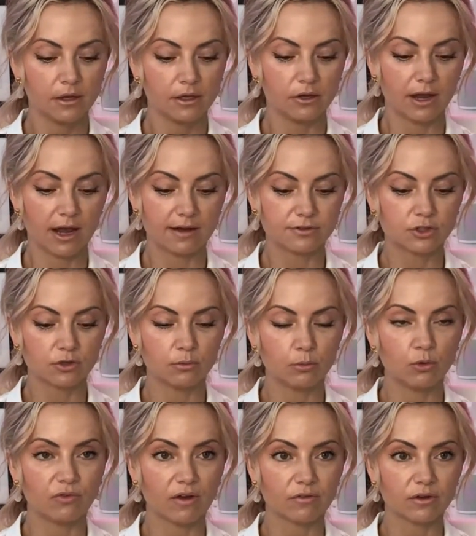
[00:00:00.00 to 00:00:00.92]
You have to
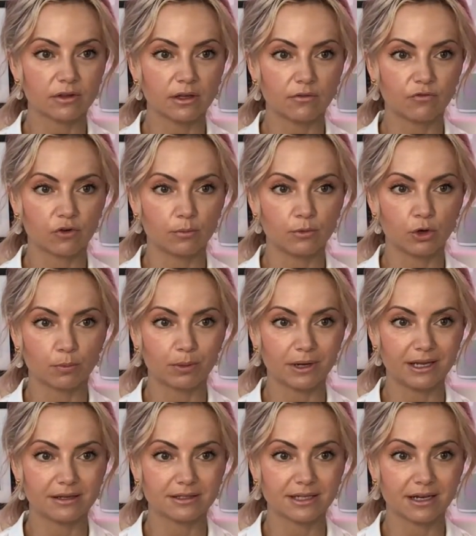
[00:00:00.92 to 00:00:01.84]
remove everything from your
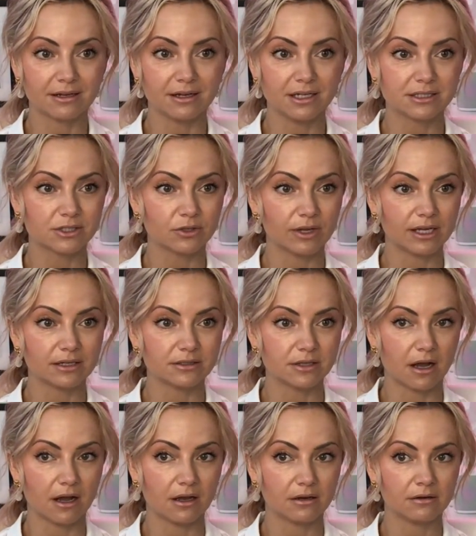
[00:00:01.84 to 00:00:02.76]
plate that needs to get
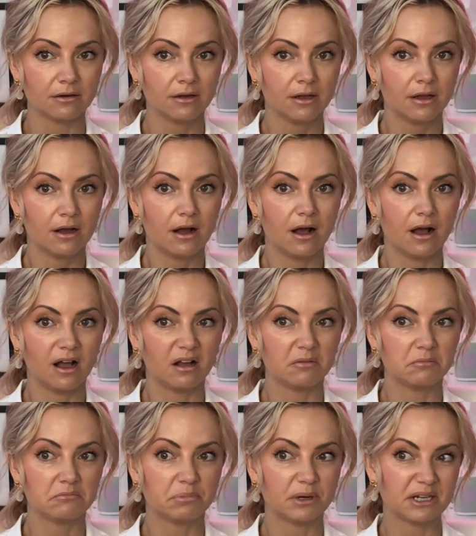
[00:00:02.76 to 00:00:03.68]
done,
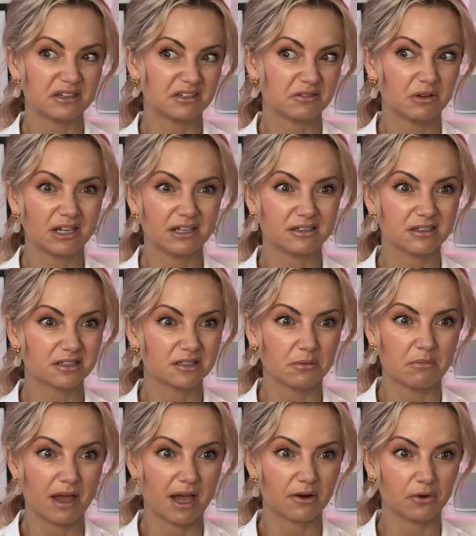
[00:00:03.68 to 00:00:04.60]
um, but it really
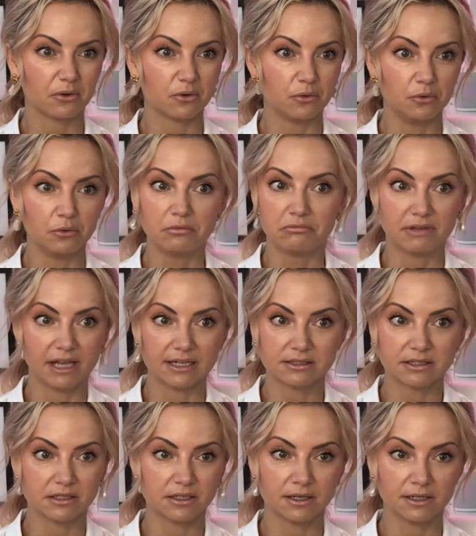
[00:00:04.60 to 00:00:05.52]
doesn't matter who
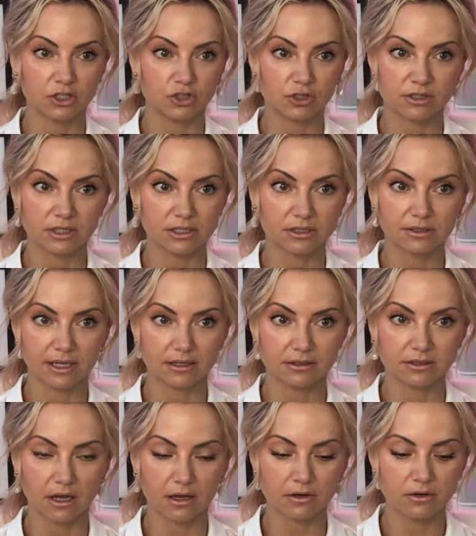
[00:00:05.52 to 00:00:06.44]
gets it done. It just needs to
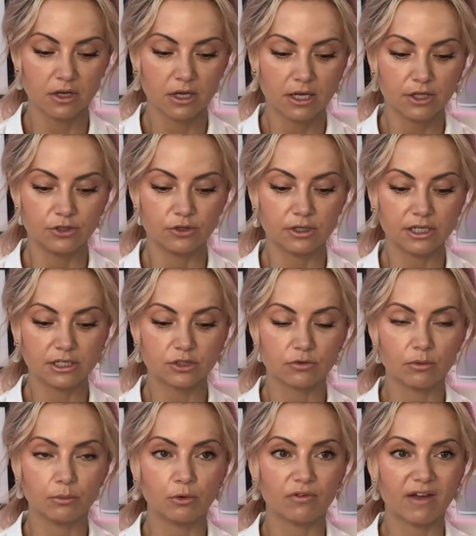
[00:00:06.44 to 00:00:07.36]
get done. You need to
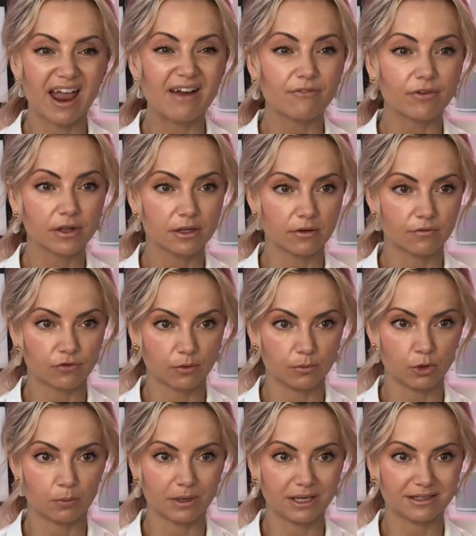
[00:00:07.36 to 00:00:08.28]
remove everything from
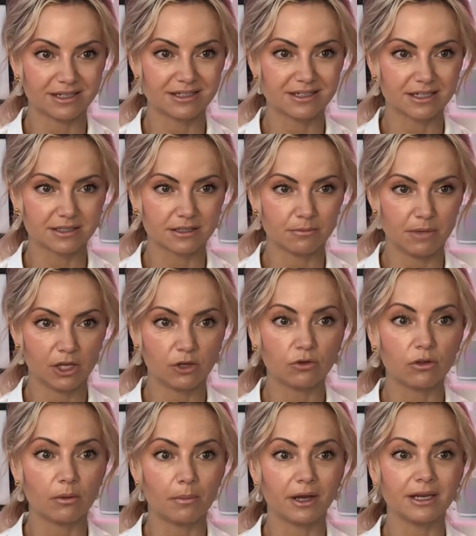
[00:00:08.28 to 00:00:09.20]
your plate that doesn't make
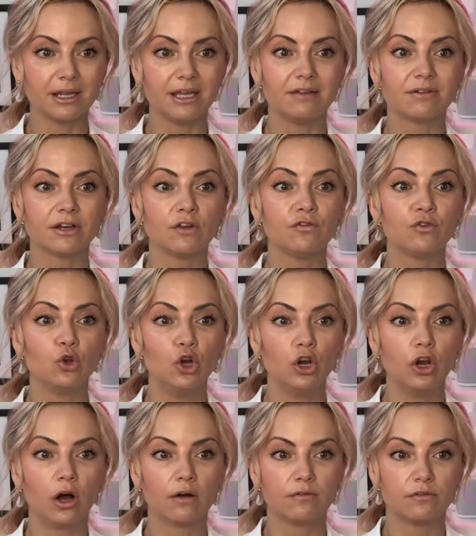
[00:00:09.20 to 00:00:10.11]
you the money, even if you
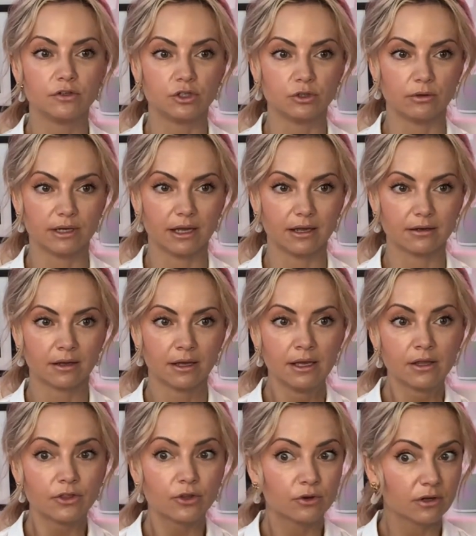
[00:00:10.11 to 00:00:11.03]
love doing it.
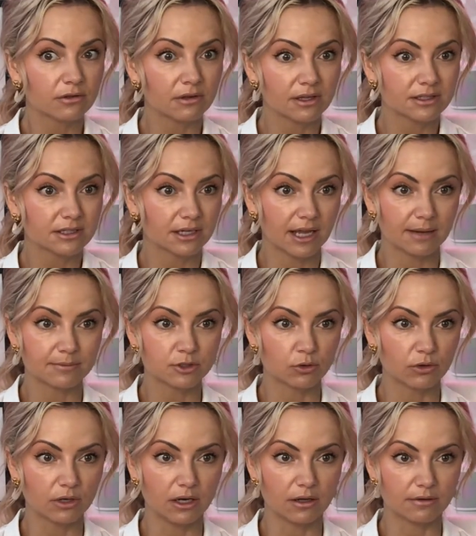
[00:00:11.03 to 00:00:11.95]
There are things that I
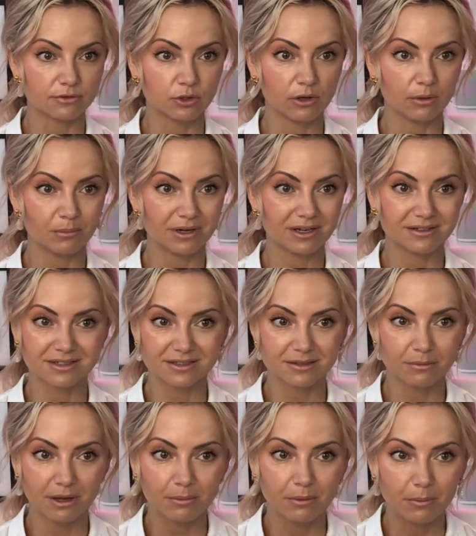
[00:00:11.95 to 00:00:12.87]
absolutely love doing, but it
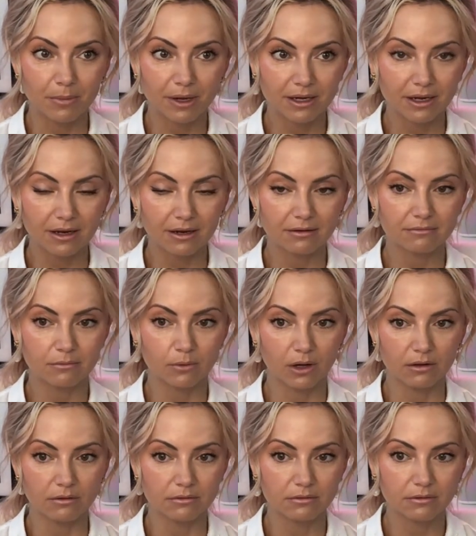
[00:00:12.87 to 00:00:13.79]
doesn't make me money.
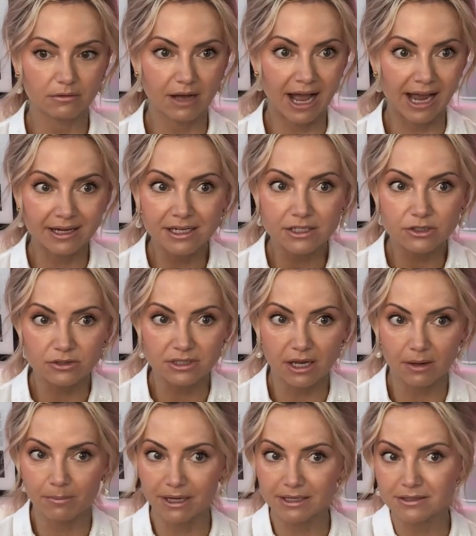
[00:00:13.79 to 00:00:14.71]
Well, I need to
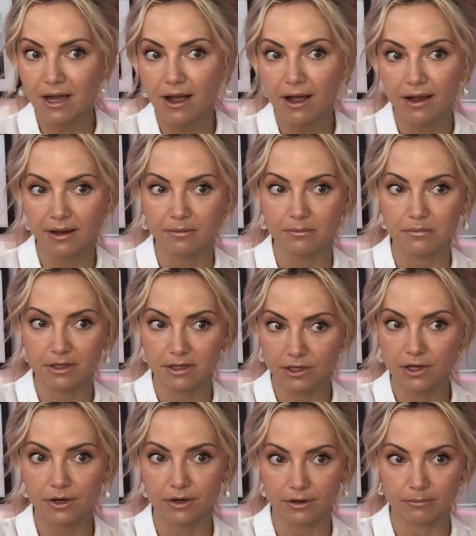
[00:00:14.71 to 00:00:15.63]
take my time
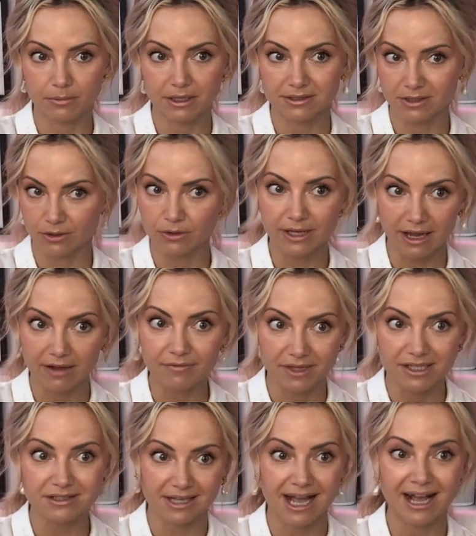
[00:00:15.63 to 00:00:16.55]
here because I only have
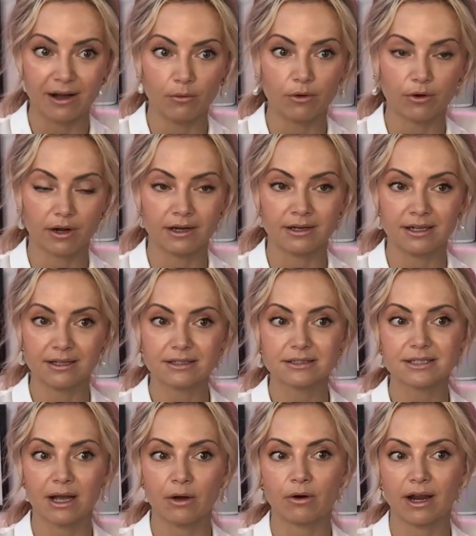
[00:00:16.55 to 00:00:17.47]
this hour. And in
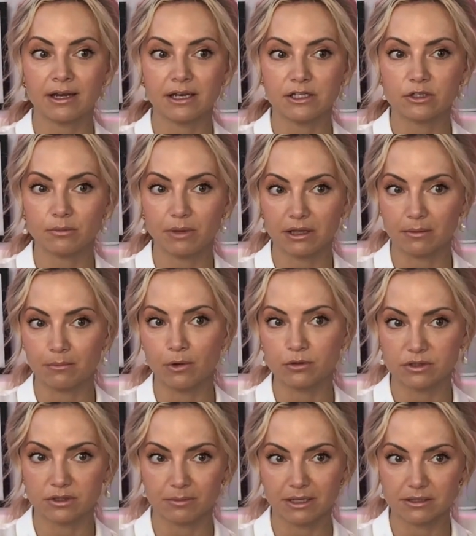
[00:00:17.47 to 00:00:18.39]
this hour, I need to make the
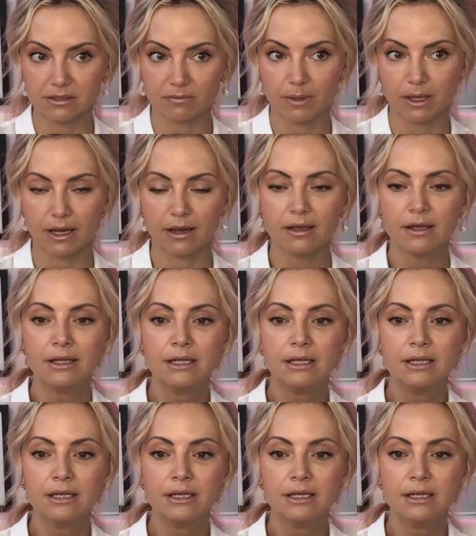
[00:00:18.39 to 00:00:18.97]
most amount of money.